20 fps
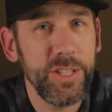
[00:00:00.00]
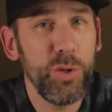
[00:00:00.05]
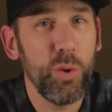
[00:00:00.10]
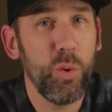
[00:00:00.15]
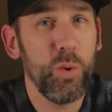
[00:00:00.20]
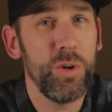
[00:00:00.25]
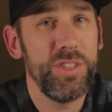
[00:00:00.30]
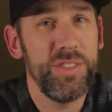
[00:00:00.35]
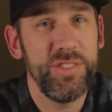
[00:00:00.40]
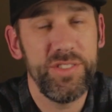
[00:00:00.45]

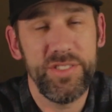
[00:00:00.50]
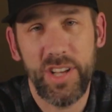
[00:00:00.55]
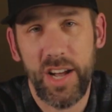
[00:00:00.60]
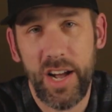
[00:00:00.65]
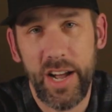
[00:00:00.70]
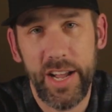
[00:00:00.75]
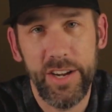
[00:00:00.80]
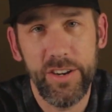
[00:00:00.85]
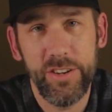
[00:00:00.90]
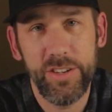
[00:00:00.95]
your
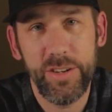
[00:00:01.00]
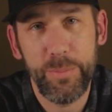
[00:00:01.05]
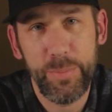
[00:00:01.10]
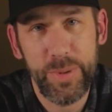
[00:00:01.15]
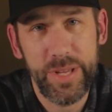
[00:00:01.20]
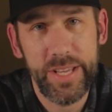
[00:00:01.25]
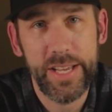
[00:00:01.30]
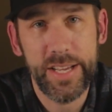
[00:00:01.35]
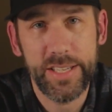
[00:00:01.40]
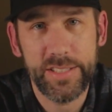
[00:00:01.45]
desired
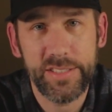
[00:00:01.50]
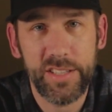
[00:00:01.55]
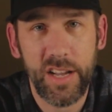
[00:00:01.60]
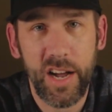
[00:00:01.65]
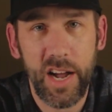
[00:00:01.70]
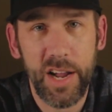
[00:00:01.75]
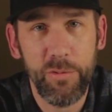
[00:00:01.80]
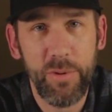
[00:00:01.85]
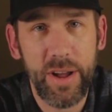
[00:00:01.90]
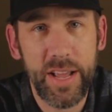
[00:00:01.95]

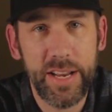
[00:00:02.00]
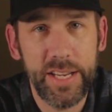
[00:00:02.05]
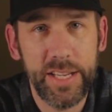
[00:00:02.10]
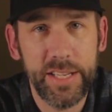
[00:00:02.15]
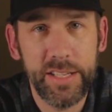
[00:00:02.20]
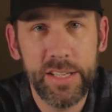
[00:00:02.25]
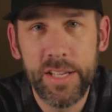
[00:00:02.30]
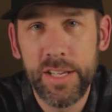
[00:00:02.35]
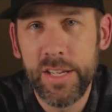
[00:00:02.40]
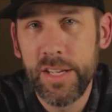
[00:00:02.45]
PSI
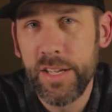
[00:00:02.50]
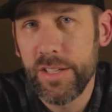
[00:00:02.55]
rating.